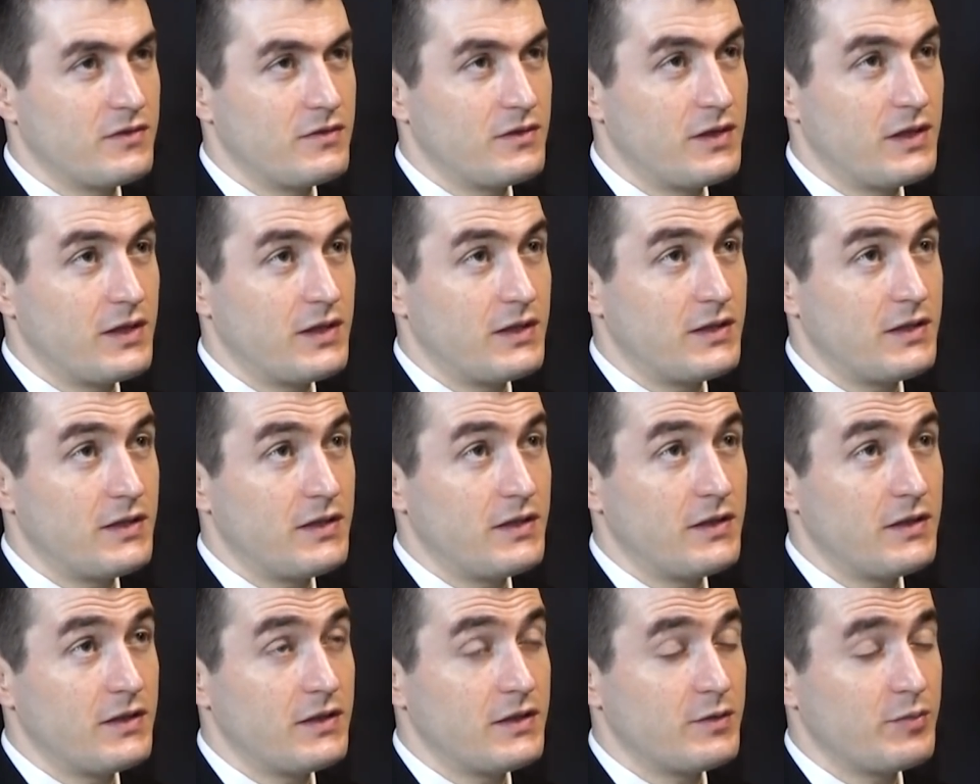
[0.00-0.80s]
that
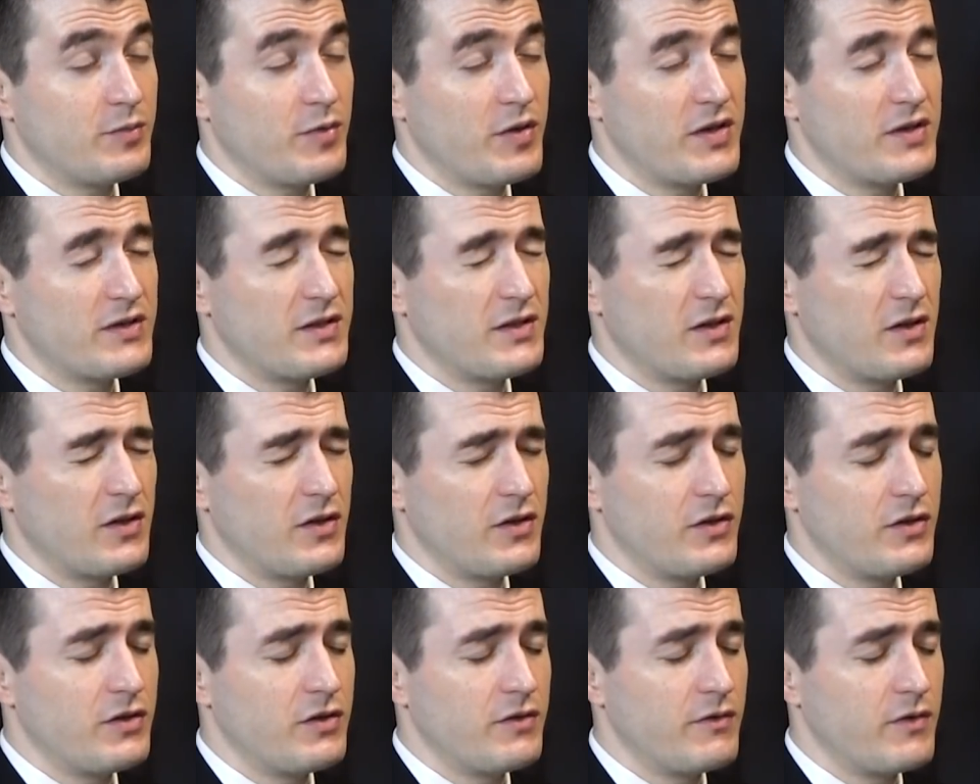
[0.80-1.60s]
it explains that our
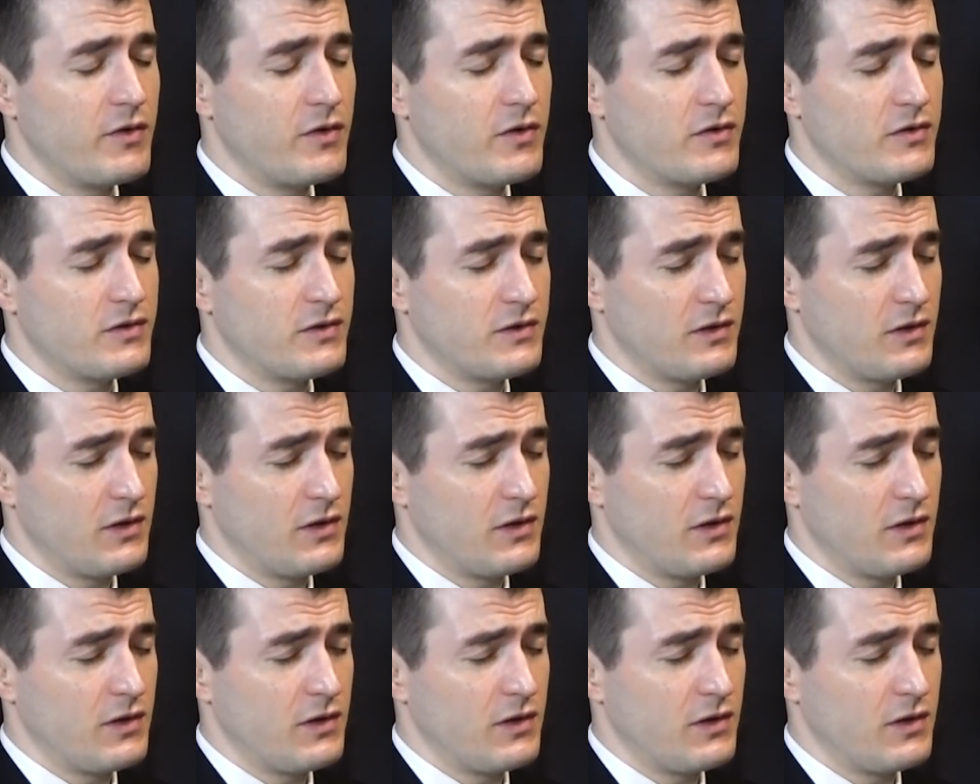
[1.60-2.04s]
universe,